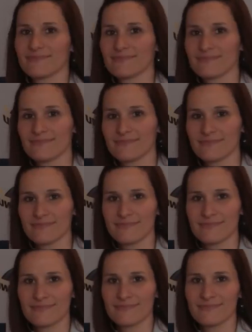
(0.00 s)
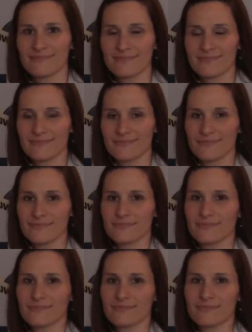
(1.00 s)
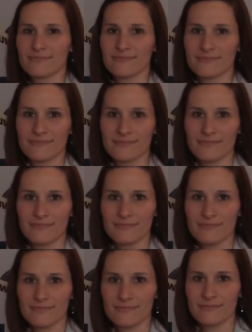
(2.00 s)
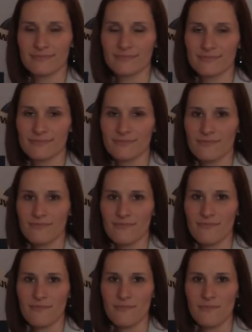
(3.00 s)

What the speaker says: This person isn't speaking.